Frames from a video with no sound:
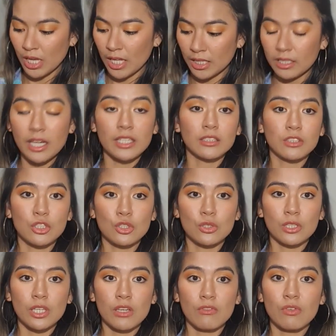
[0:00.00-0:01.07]
Like
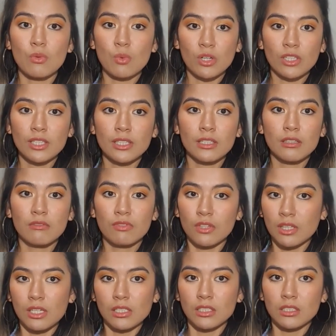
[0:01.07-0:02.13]
literally, if you wanted for
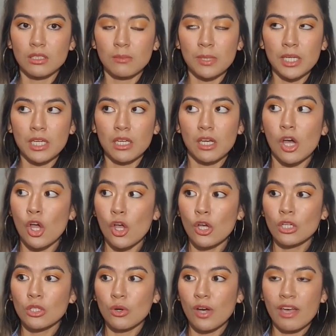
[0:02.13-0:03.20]
this to be
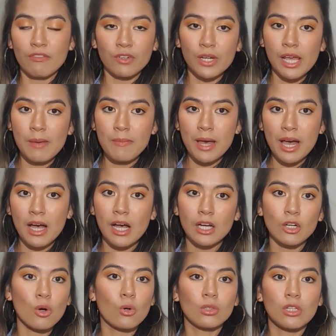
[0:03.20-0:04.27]
your everyday bag,
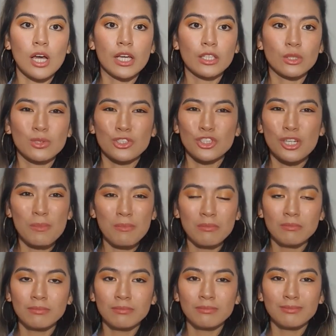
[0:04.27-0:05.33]
or like your gym
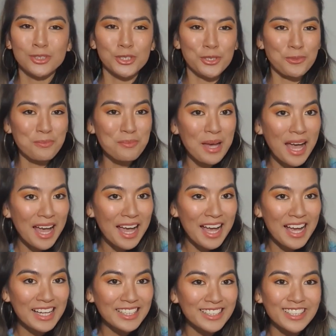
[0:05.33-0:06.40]

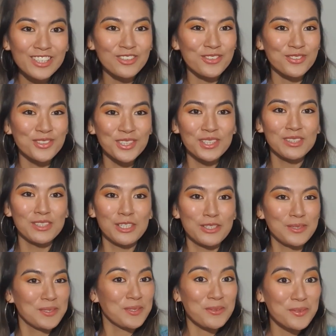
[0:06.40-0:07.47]
bag, if
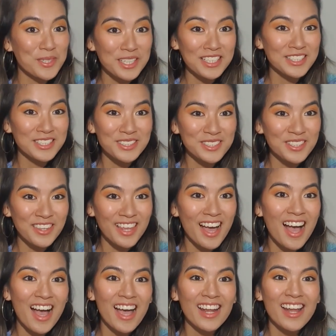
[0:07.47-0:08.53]
you wanted to do
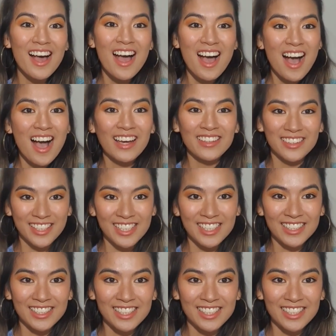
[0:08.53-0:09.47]
that, I think